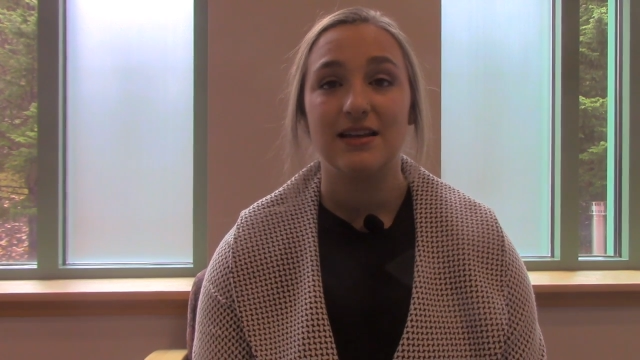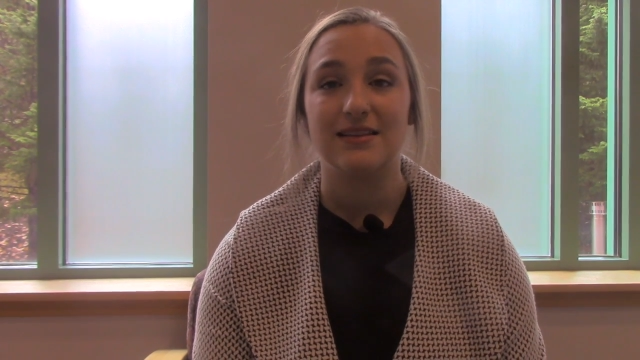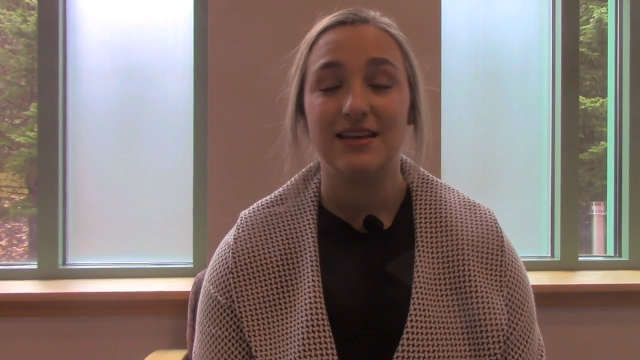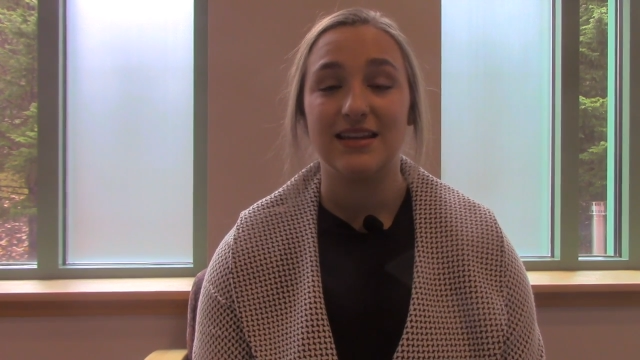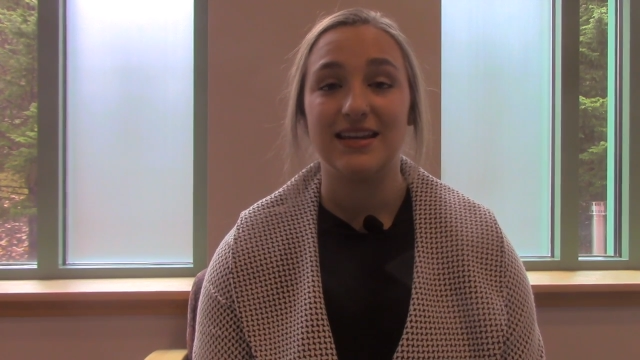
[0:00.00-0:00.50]

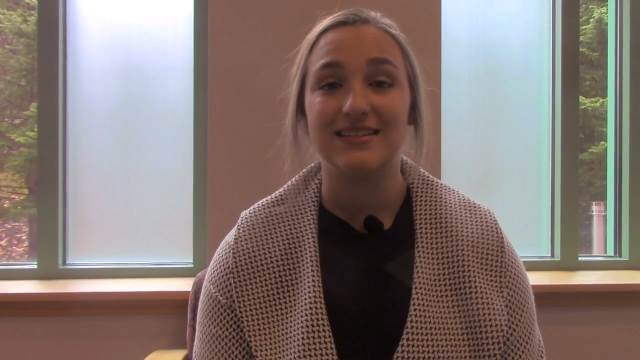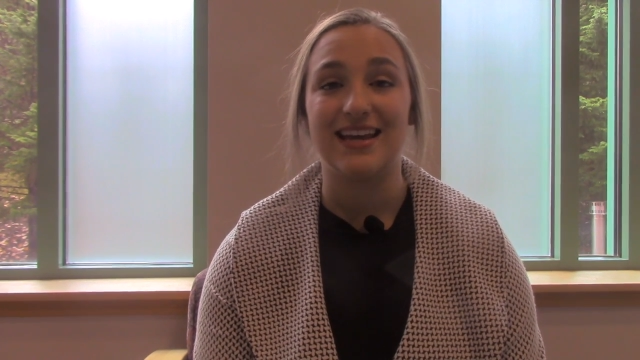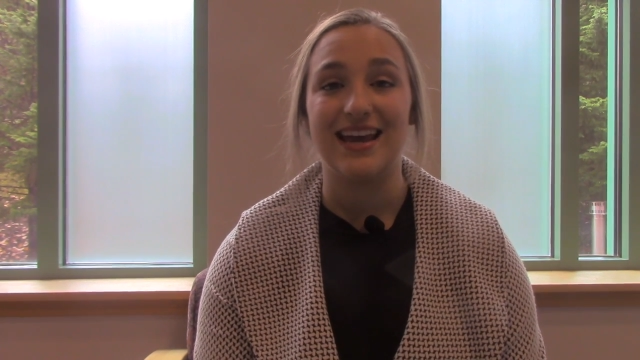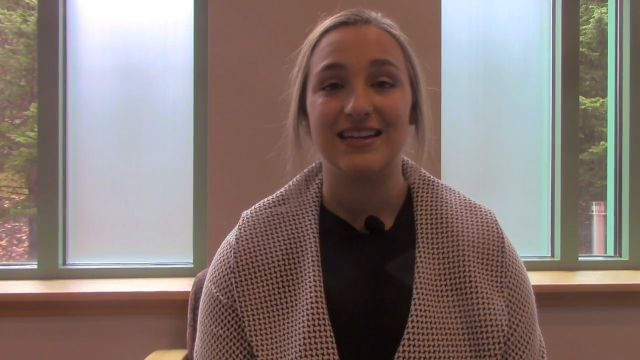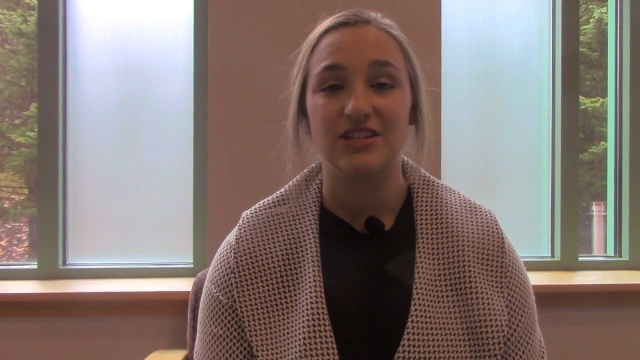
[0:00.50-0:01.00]
leading
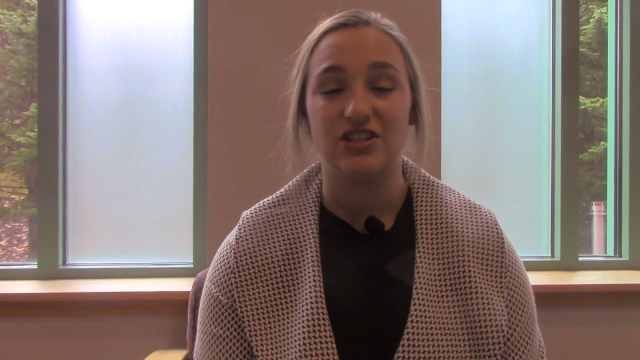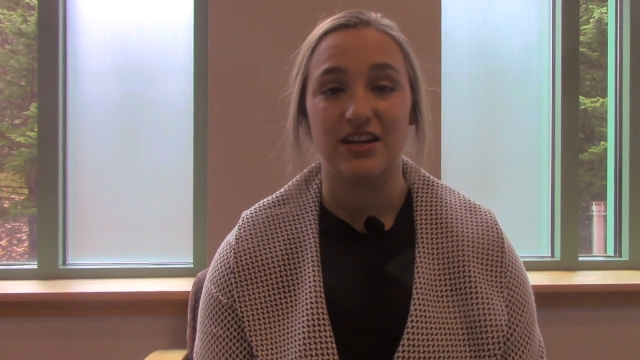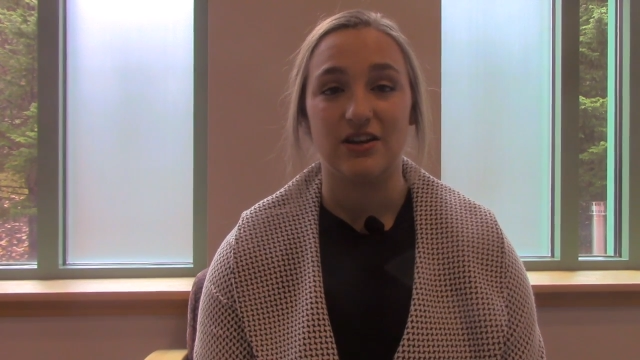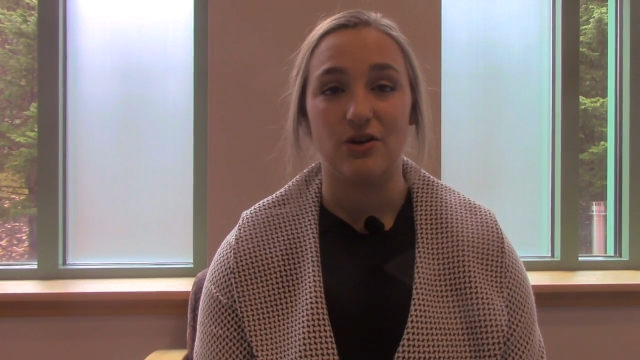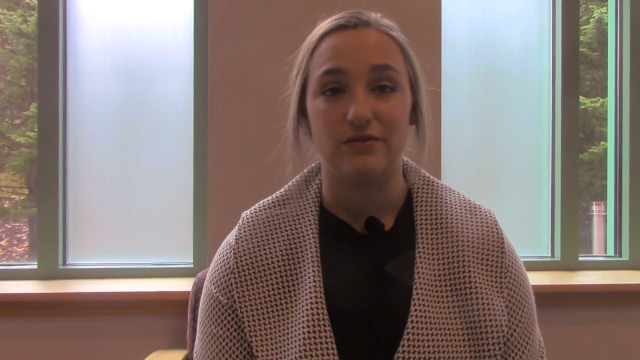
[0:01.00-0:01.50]
to
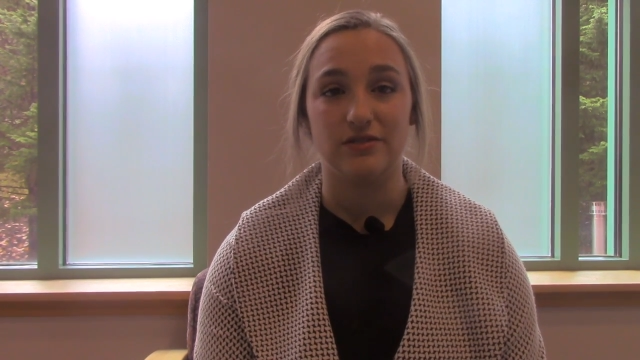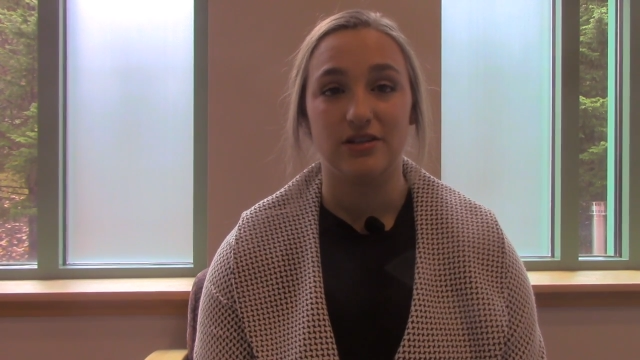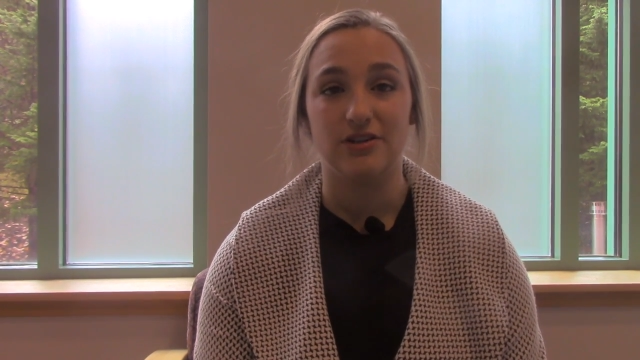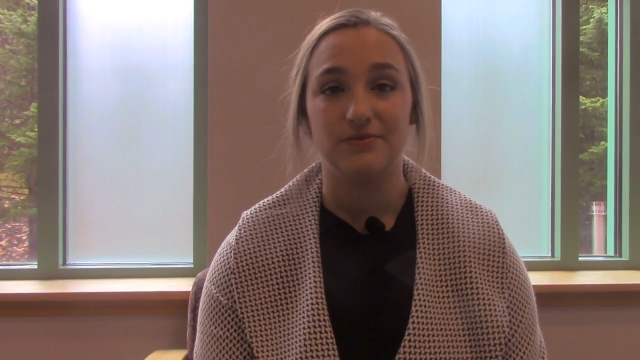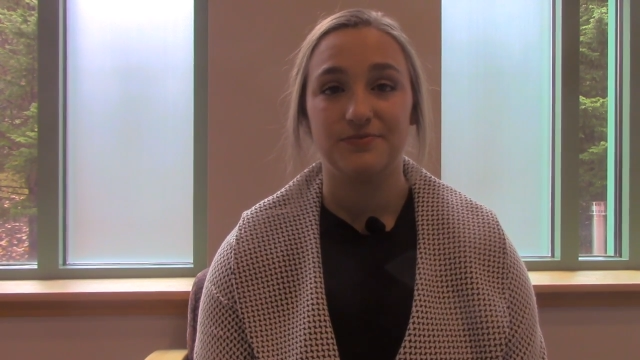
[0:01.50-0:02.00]
antigenic
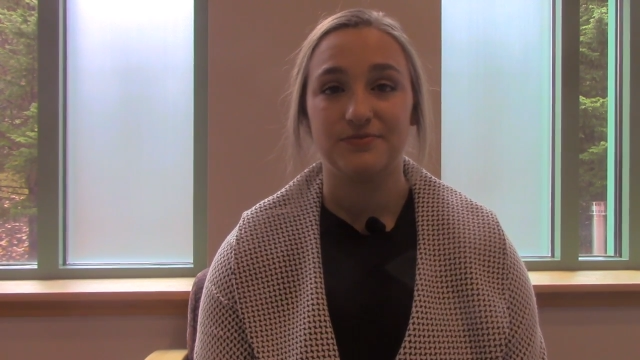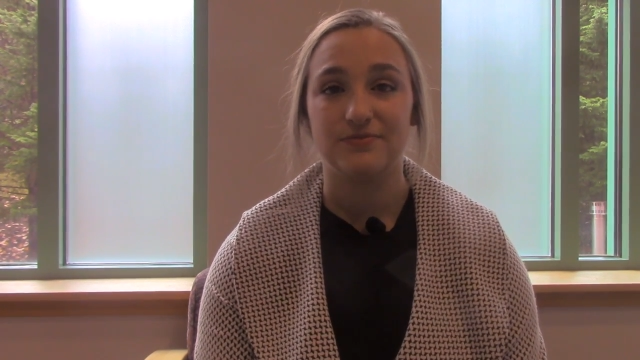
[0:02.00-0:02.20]
overload.